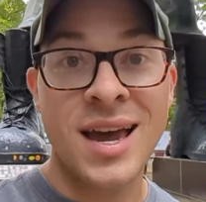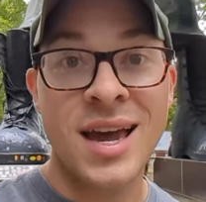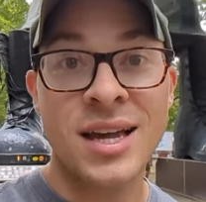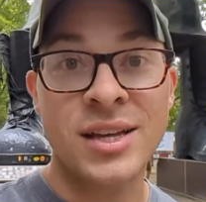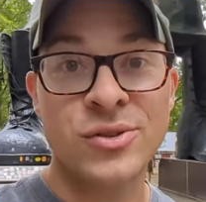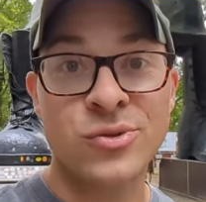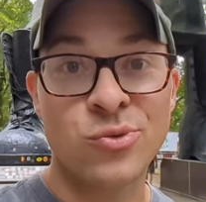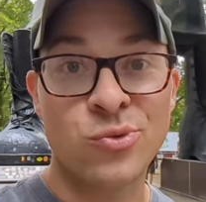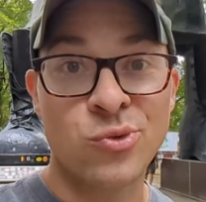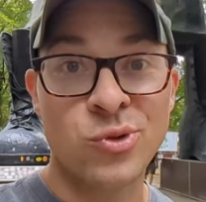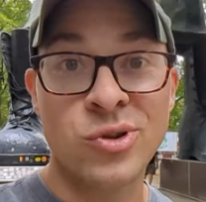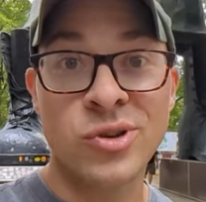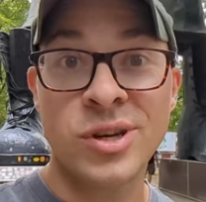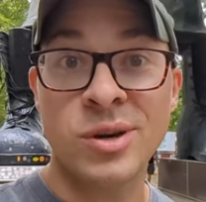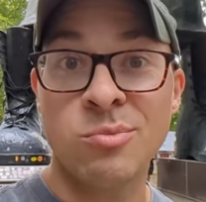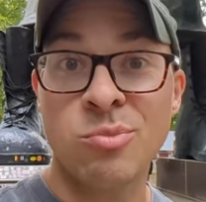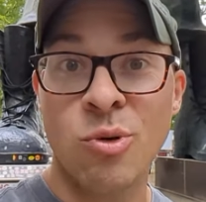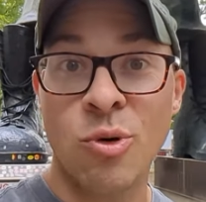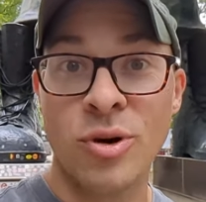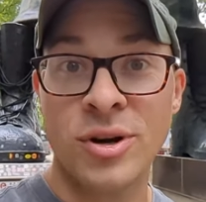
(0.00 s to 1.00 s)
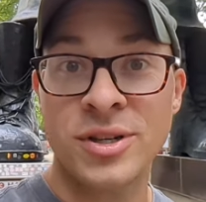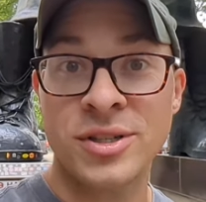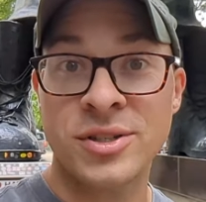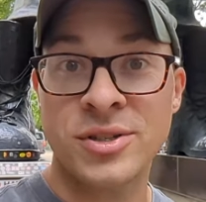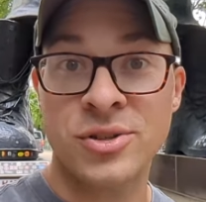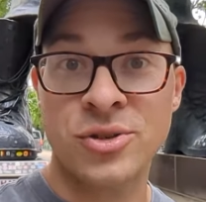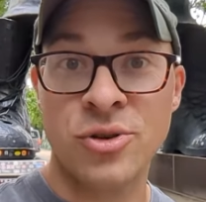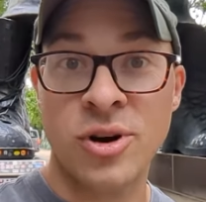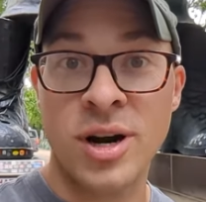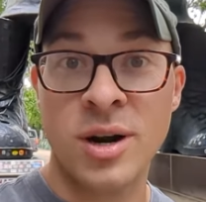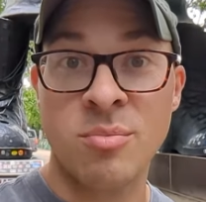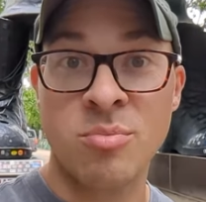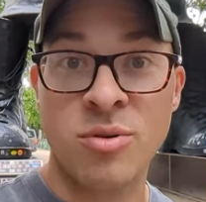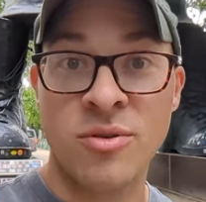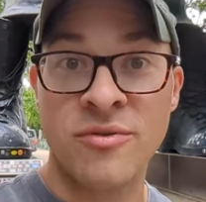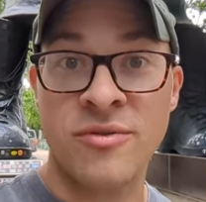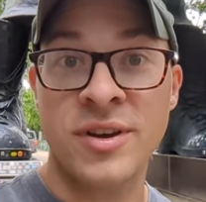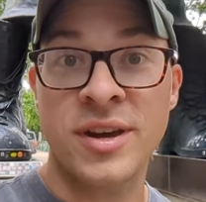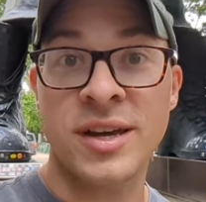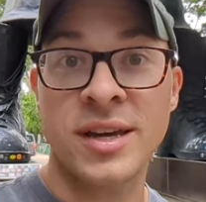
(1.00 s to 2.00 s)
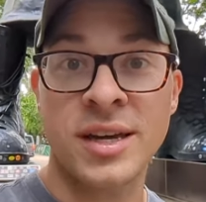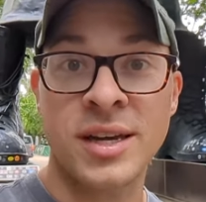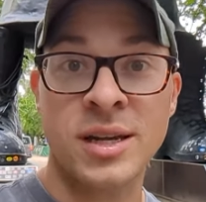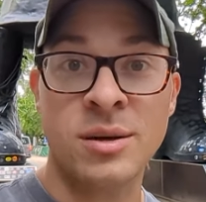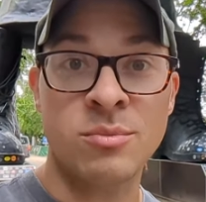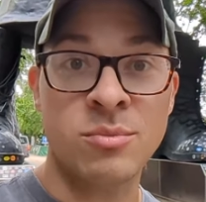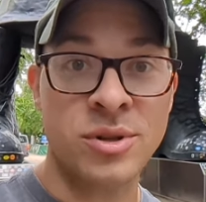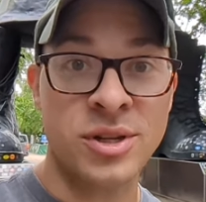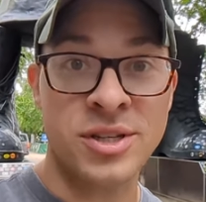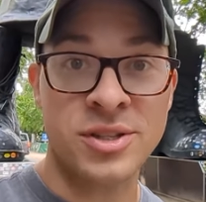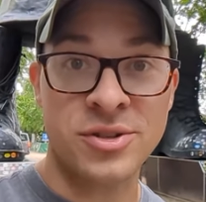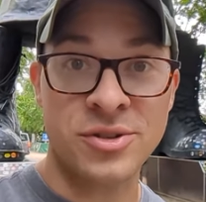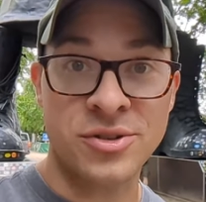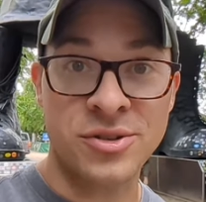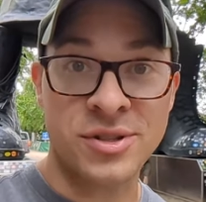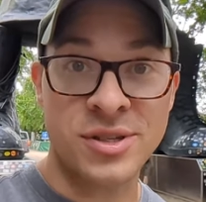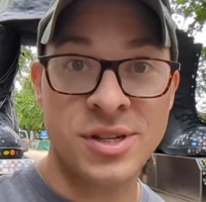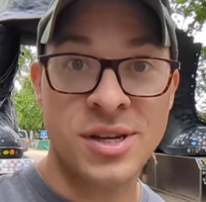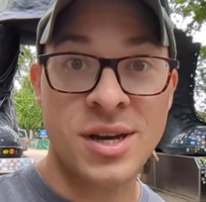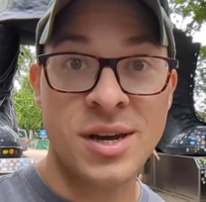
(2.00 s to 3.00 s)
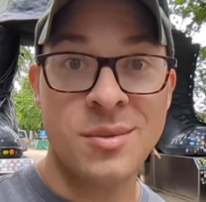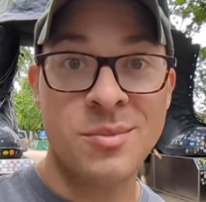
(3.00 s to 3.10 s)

it's really important to try to prevent getting blisters